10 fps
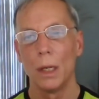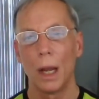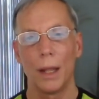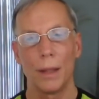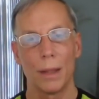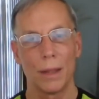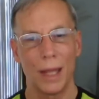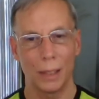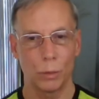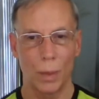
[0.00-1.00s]
And
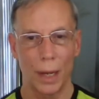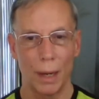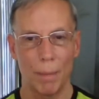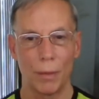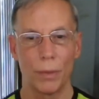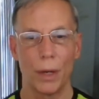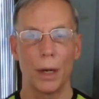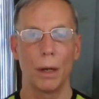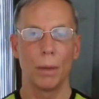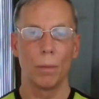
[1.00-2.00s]
that's why I'm out
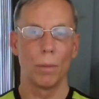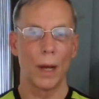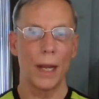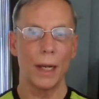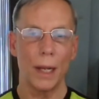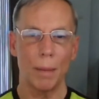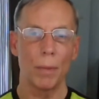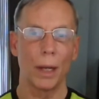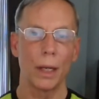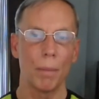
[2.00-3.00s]
there. Why I name
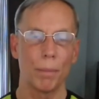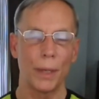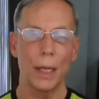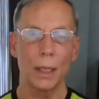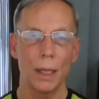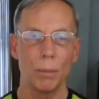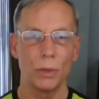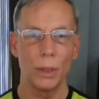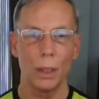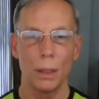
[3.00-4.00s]
my company Clean
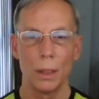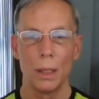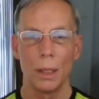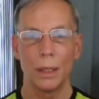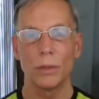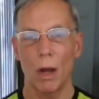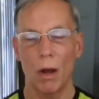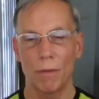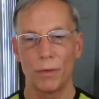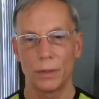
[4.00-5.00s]
Machine is to
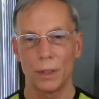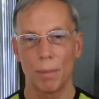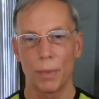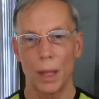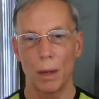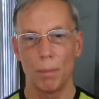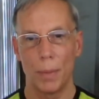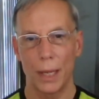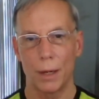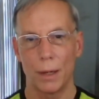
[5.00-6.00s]
offer something
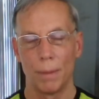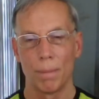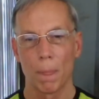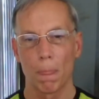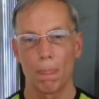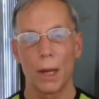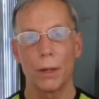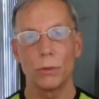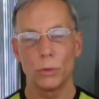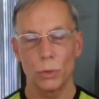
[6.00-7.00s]
better that
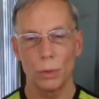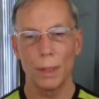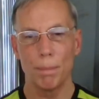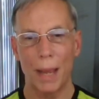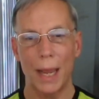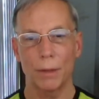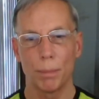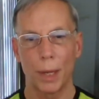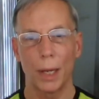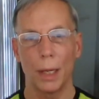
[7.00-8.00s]
is truly backed
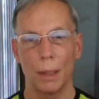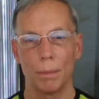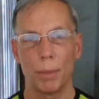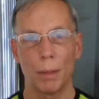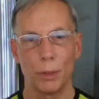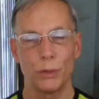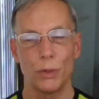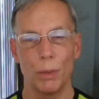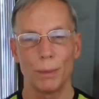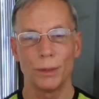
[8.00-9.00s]
by
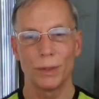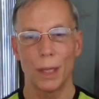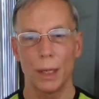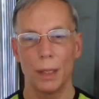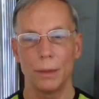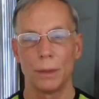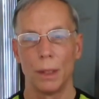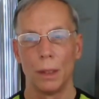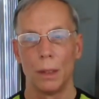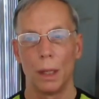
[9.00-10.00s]
published human studies
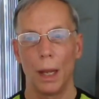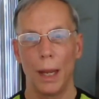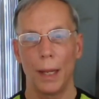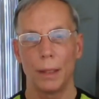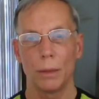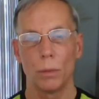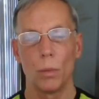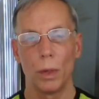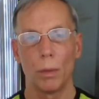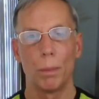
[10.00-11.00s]
and
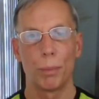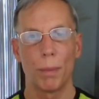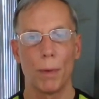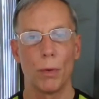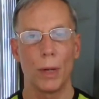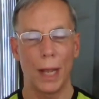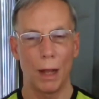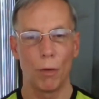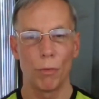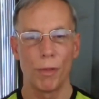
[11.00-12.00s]
will promote
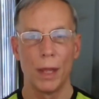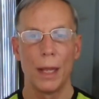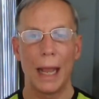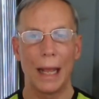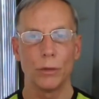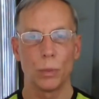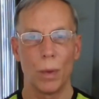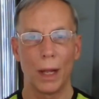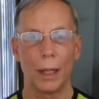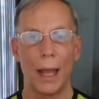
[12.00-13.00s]
health as
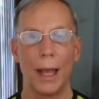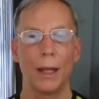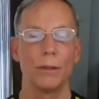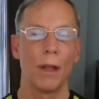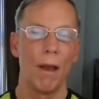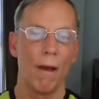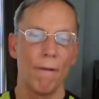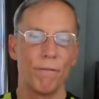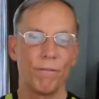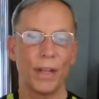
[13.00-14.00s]
well as
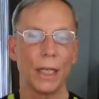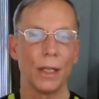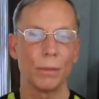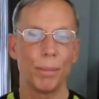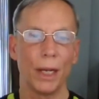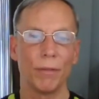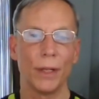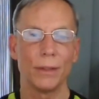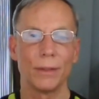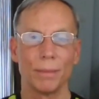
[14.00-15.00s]
fitness
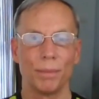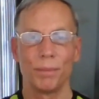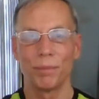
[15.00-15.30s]
benefits.